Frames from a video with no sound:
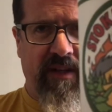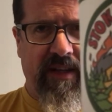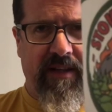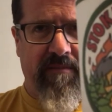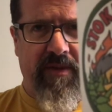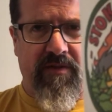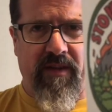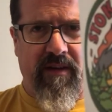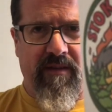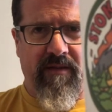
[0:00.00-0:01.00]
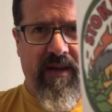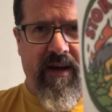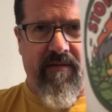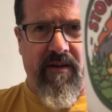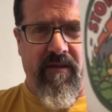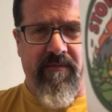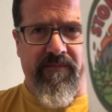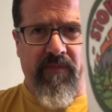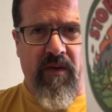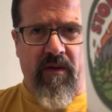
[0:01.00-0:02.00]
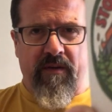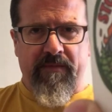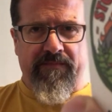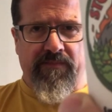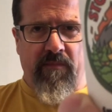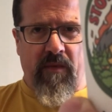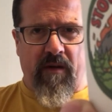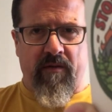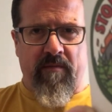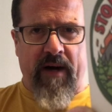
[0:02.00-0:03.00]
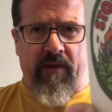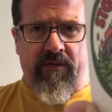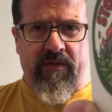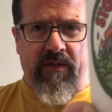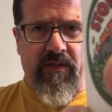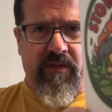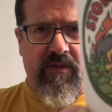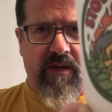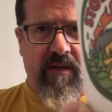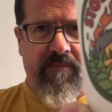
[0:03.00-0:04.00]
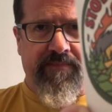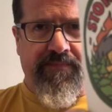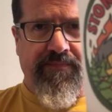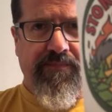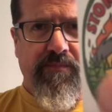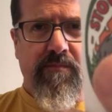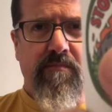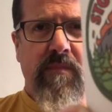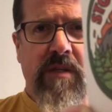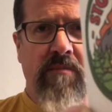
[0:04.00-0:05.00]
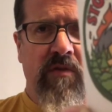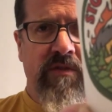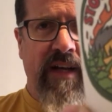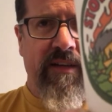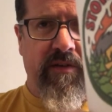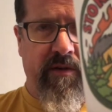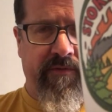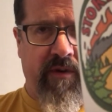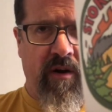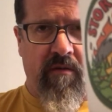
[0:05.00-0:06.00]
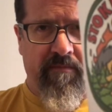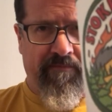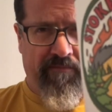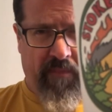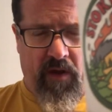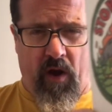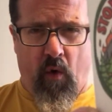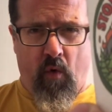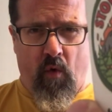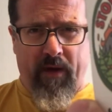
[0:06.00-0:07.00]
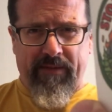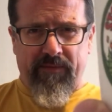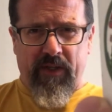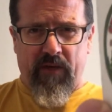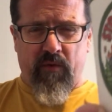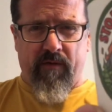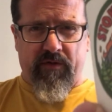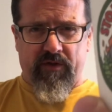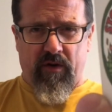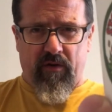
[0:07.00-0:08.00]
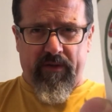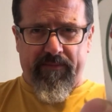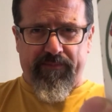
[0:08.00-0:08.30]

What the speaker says: I like that picture they have there. Of the mountains. This is most likely their farm in Revelstoke.